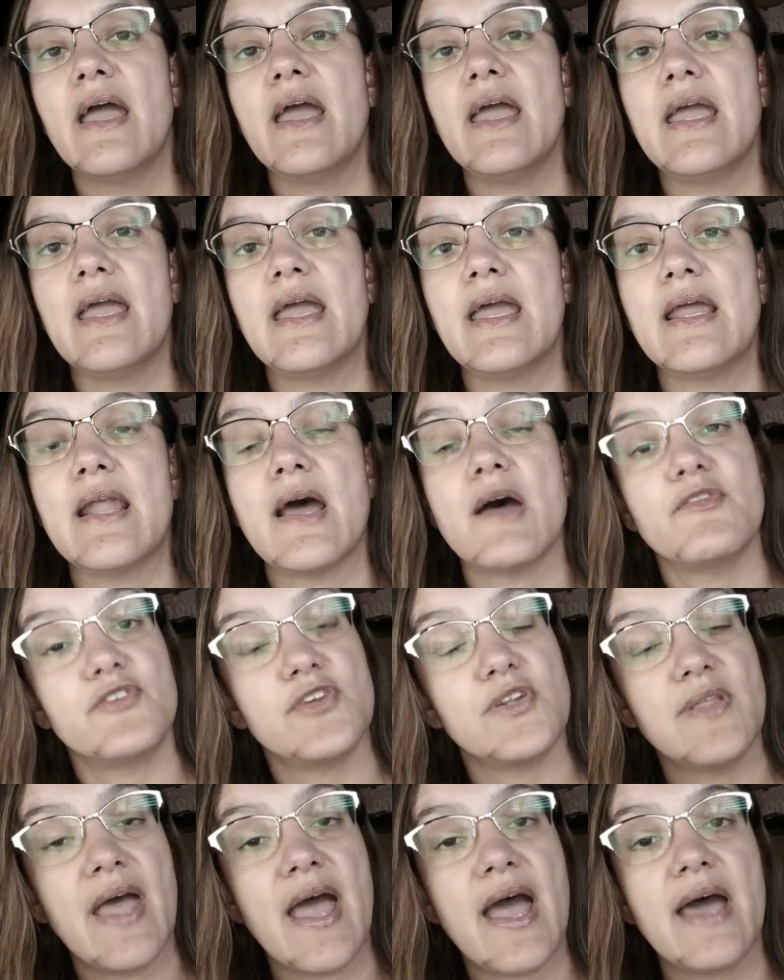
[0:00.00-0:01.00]
And
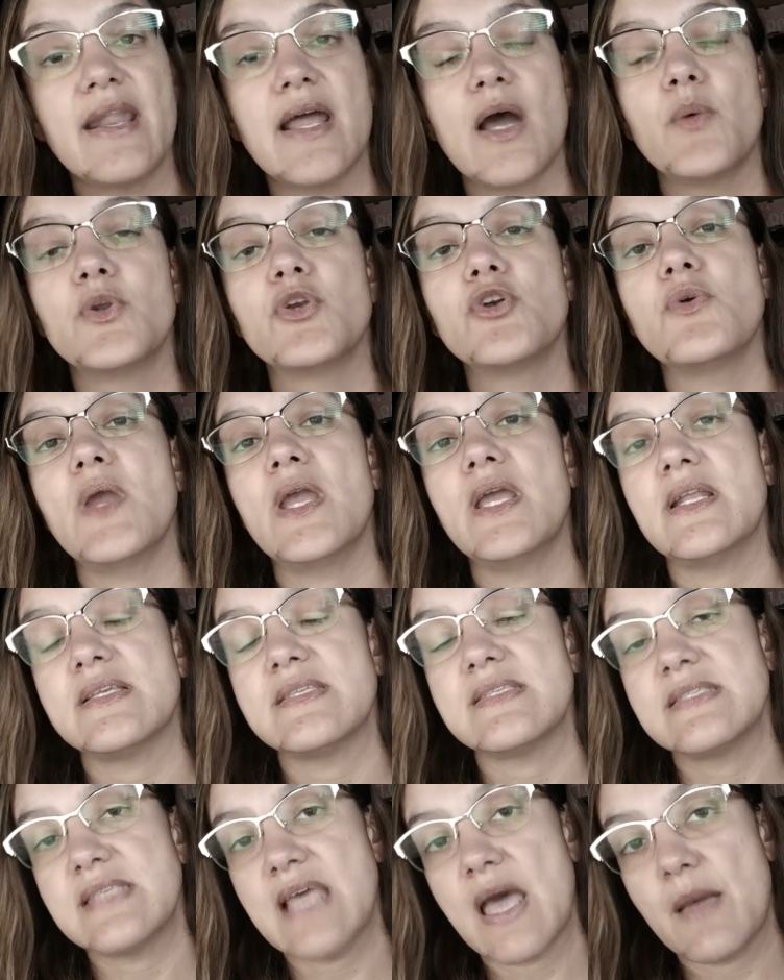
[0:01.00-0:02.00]
after that, I would create a
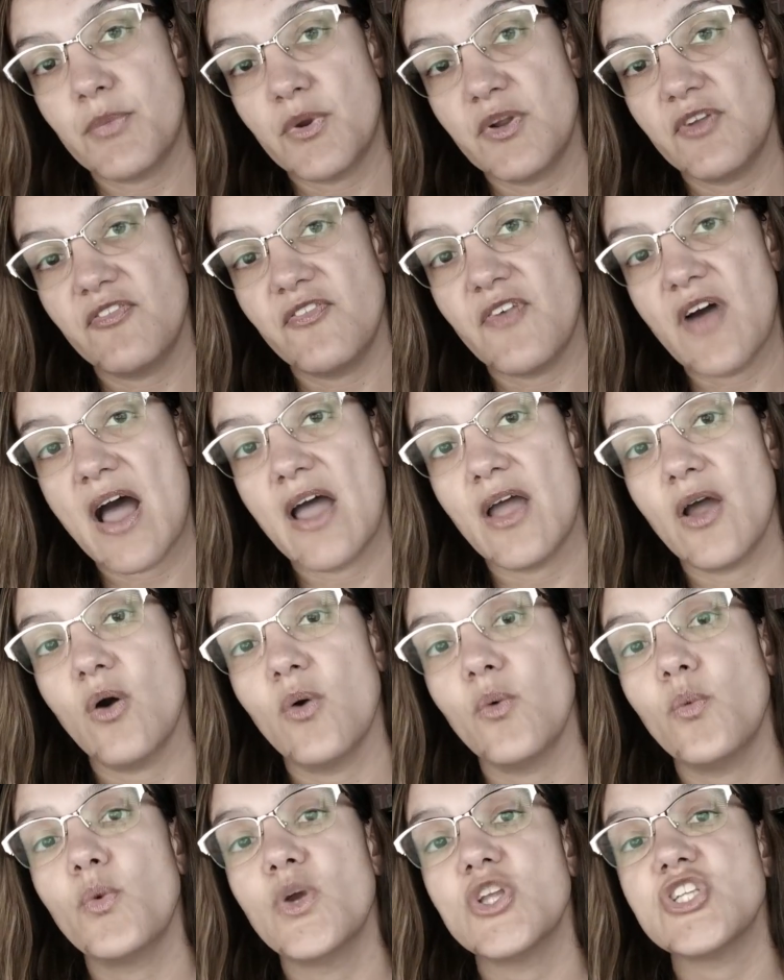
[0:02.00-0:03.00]
separate
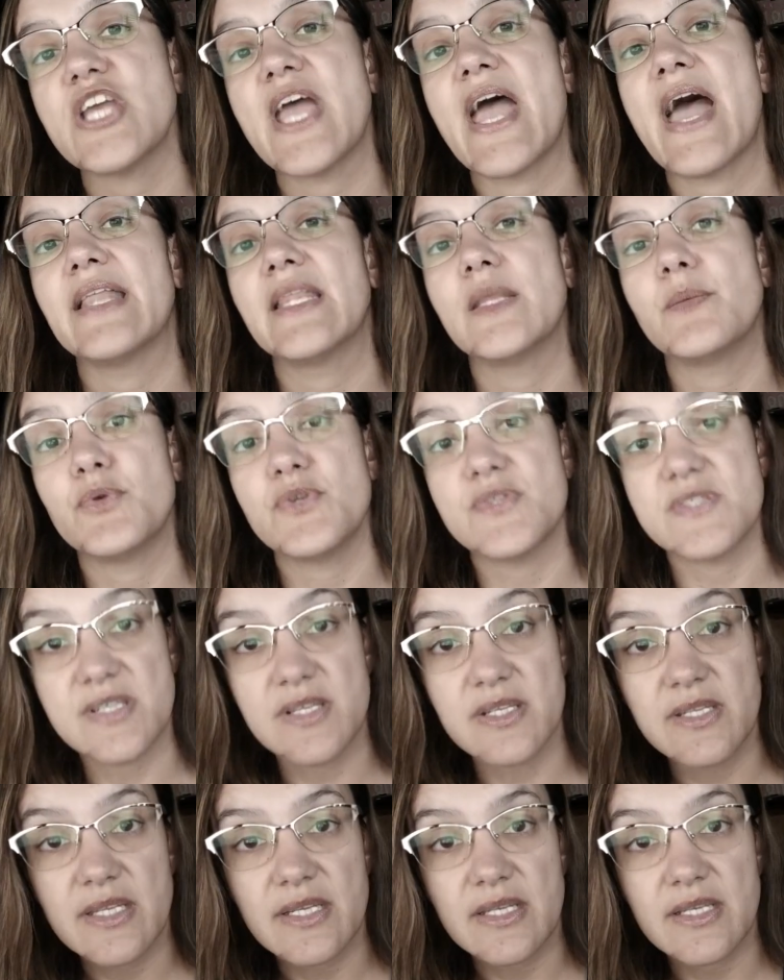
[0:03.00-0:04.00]
file which had the
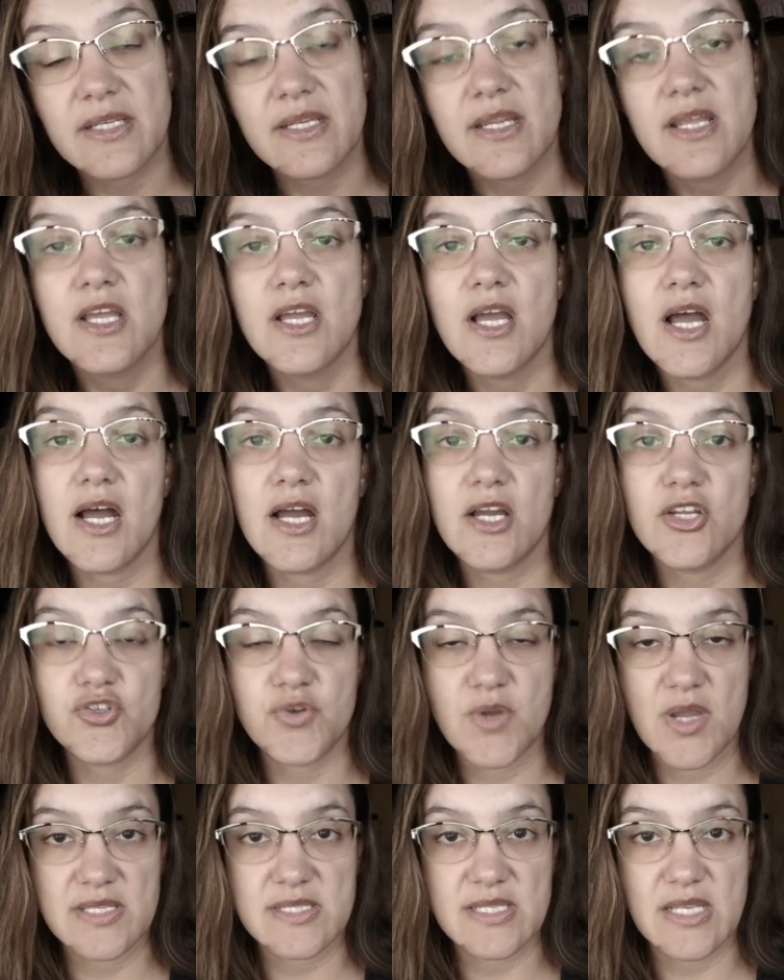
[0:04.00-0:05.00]
Brazilian
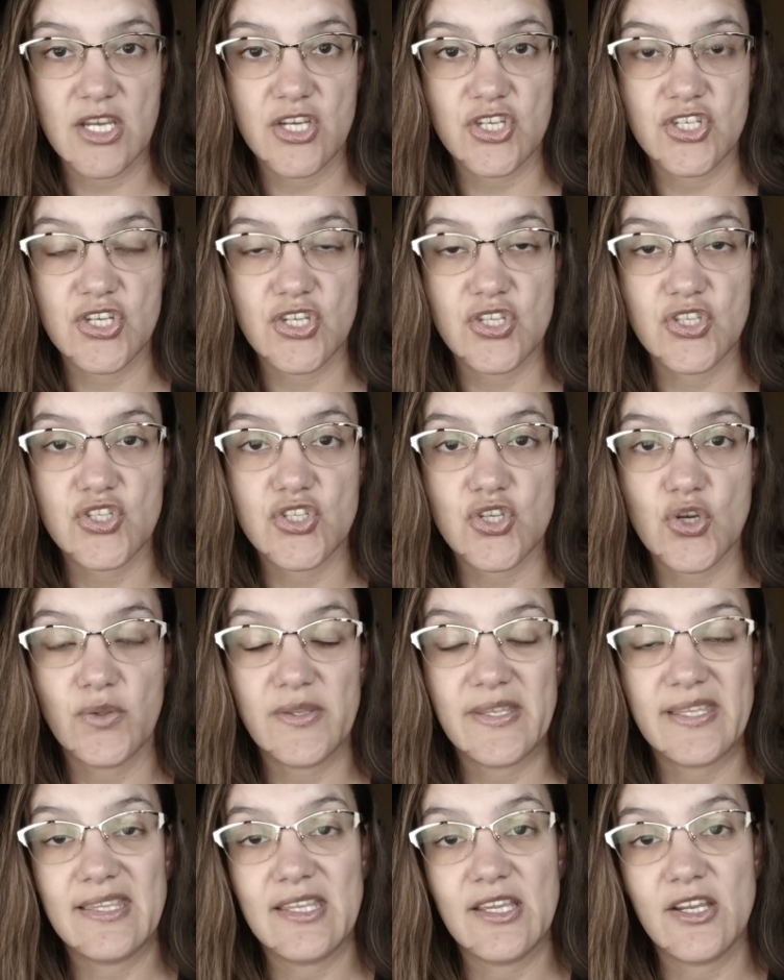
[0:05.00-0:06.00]
translation, so
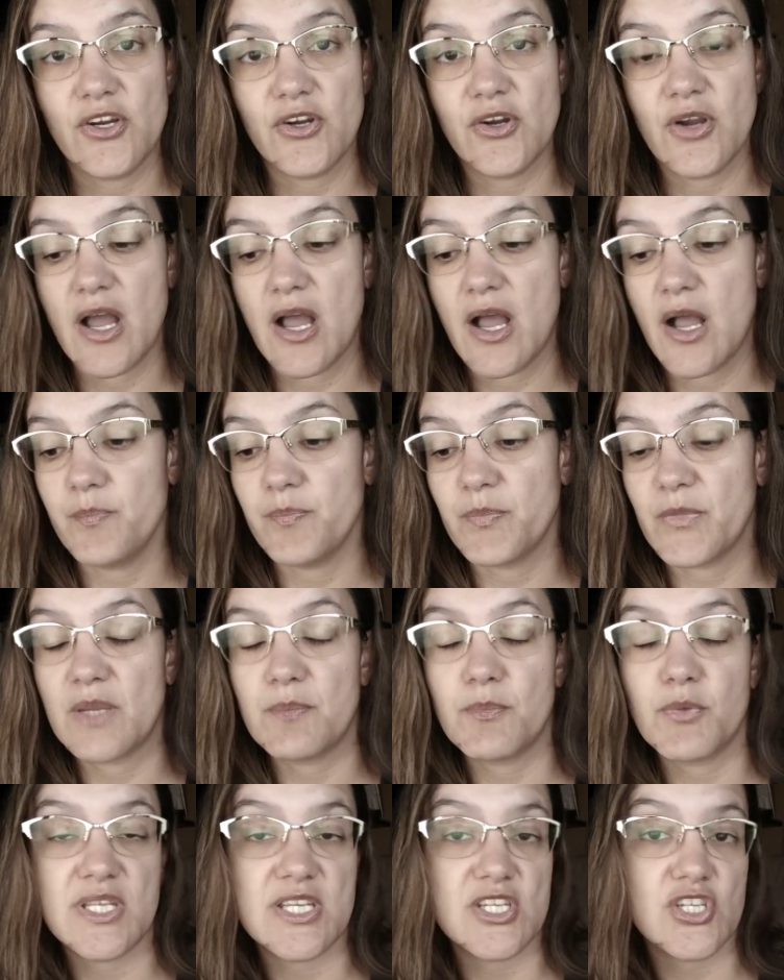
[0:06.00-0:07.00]
that their
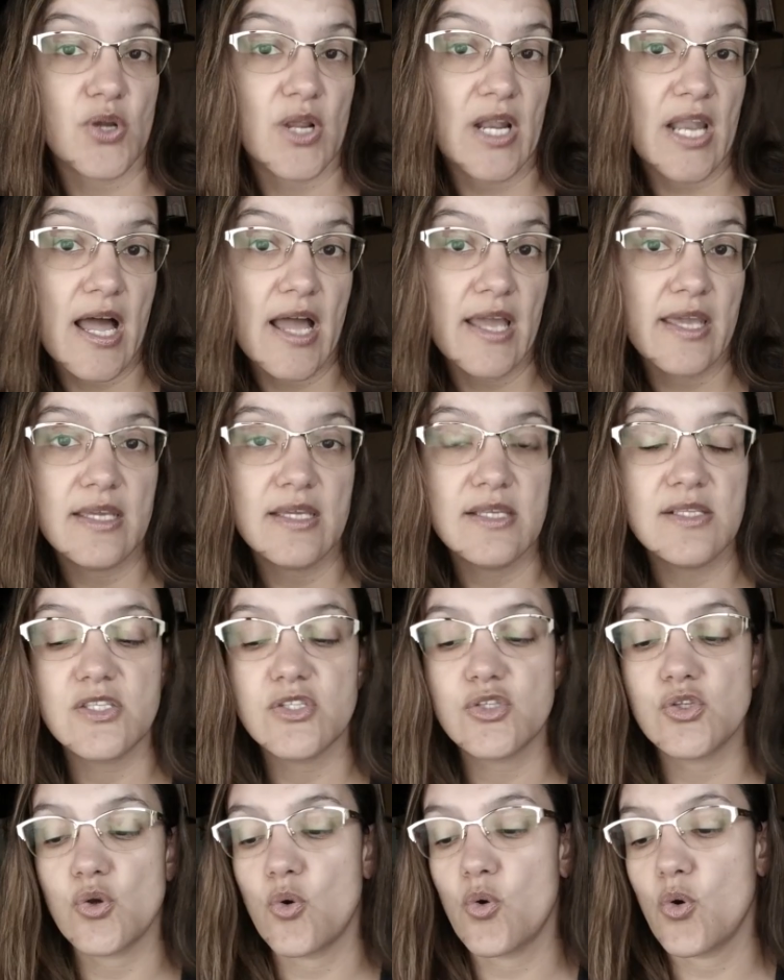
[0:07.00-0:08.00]
potential
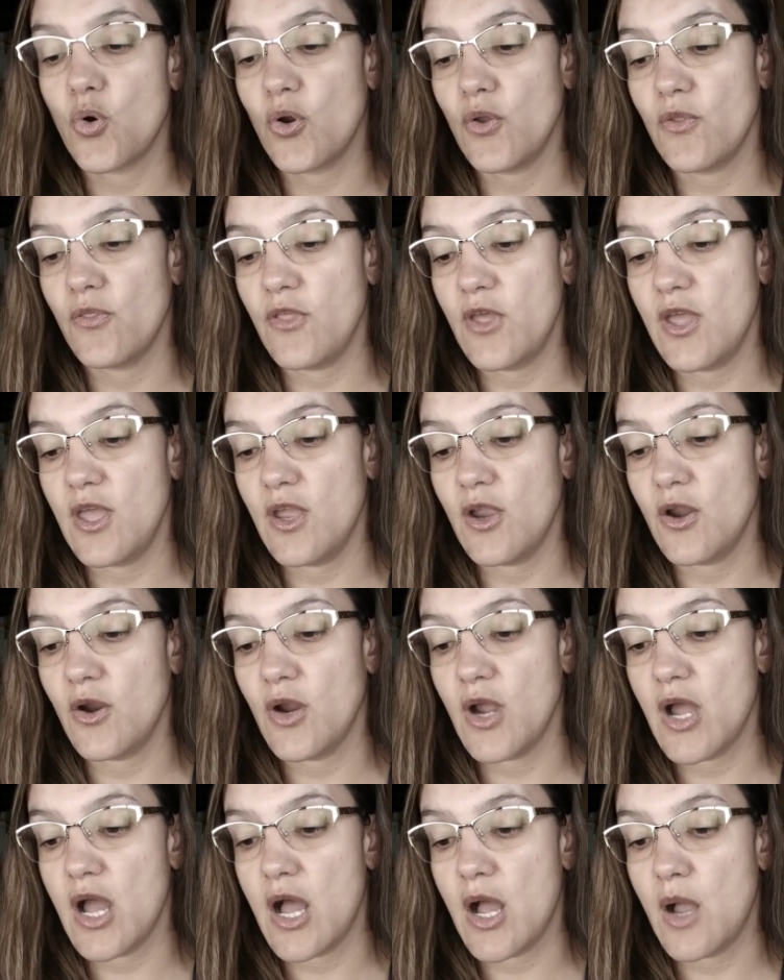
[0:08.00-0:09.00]
clients or
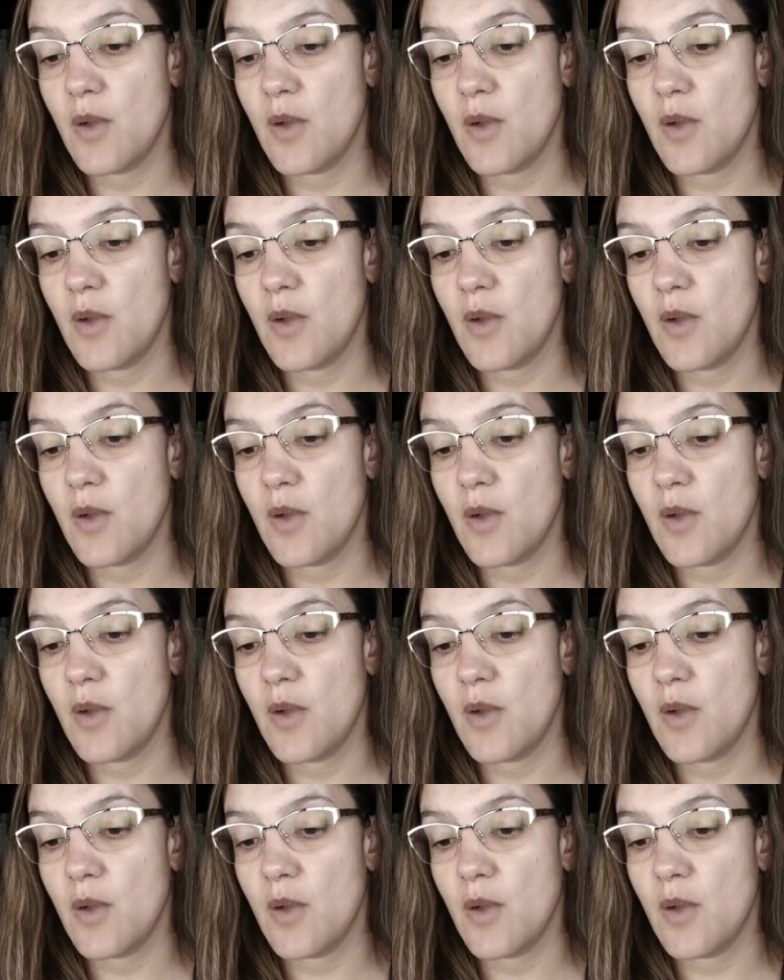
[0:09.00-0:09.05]
their